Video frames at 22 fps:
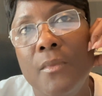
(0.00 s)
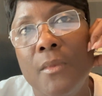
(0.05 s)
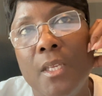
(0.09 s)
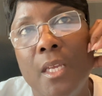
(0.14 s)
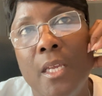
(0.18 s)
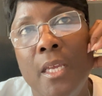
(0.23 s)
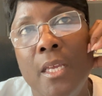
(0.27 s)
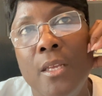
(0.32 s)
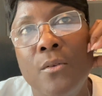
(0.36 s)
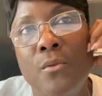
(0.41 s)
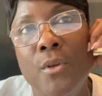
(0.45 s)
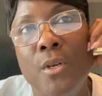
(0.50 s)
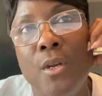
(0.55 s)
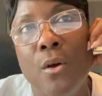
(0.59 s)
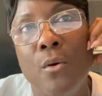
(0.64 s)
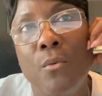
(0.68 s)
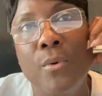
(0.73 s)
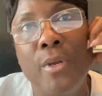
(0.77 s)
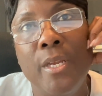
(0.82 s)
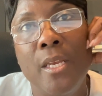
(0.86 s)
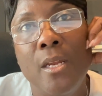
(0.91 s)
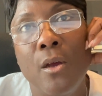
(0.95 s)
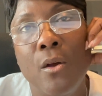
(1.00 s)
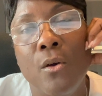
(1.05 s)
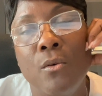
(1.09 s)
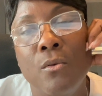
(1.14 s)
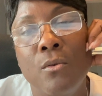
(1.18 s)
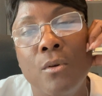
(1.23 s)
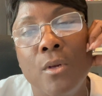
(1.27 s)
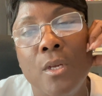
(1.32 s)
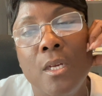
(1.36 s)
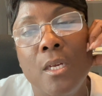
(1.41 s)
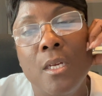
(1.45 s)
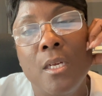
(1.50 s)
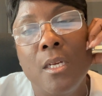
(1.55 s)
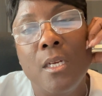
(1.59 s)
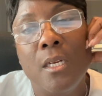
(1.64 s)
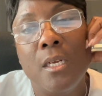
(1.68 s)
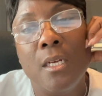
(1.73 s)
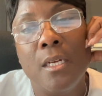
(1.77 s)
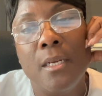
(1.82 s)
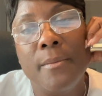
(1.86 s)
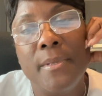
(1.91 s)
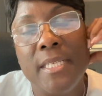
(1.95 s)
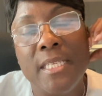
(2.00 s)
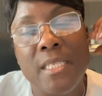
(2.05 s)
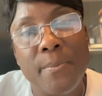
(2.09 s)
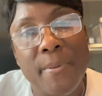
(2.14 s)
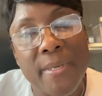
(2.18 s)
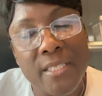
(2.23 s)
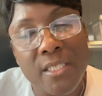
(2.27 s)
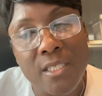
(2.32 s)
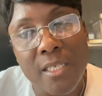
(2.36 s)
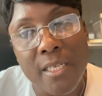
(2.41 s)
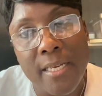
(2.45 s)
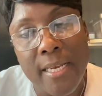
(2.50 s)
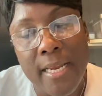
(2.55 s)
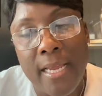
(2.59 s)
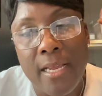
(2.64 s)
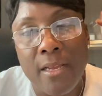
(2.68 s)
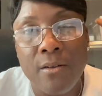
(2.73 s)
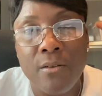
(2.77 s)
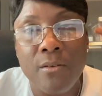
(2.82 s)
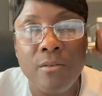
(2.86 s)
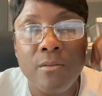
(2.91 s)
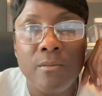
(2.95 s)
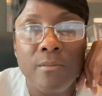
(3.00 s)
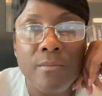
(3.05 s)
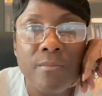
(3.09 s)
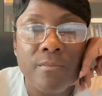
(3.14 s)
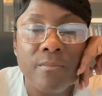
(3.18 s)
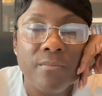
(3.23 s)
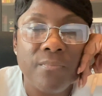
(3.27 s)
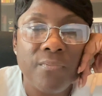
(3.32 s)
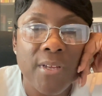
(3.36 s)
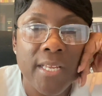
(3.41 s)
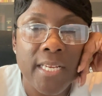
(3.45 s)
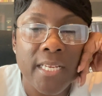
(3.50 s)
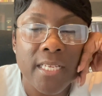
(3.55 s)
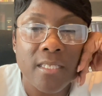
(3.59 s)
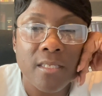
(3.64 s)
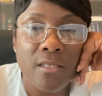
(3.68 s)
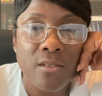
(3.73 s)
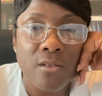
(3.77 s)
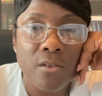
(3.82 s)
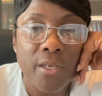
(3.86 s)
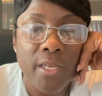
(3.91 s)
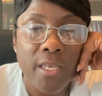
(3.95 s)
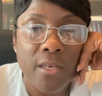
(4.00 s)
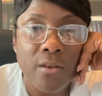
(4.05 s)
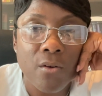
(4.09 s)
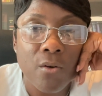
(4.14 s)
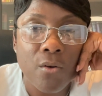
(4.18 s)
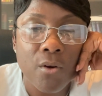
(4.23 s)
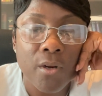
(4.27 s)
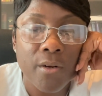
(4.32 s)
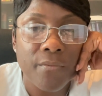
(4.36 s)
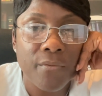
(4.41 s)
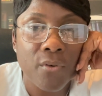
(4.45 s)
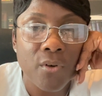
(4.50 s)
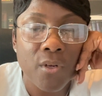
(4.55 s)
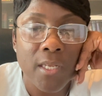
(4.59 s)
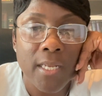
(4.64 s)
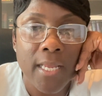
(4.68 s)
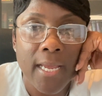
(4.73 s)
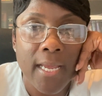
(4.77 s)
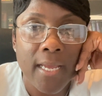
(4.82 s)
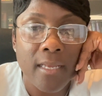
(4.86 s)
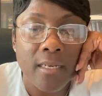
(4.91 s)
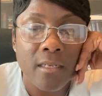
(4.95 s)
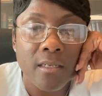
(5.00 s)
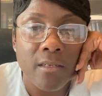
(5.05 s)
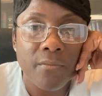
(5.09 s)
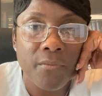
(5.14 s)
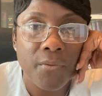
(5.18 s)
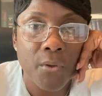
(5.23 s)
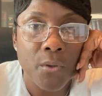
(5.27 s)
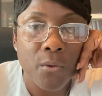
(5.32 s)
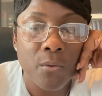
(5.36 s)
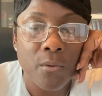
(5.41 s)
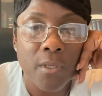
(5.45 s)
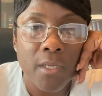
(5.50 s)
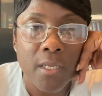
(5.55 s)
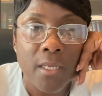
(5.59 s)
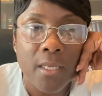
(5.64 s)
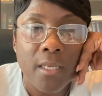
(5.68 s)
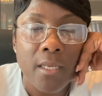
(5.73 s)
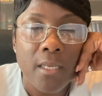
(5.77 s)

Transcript: And we know, especially now, finances are getting hard for a lot of folk.